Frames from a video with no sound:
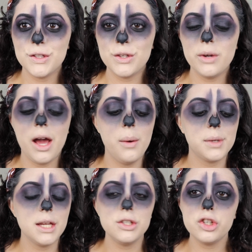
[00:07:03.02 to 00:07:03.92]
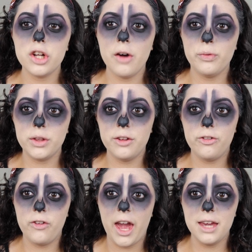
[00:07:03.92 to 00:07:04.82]
So now I'm gonna start off with the
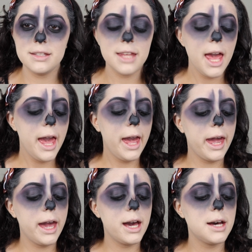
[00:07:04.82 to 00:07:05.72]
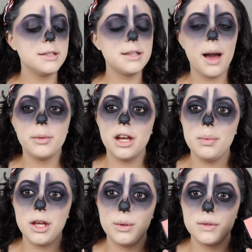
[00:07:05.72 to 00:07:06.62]
face, and I'm gonna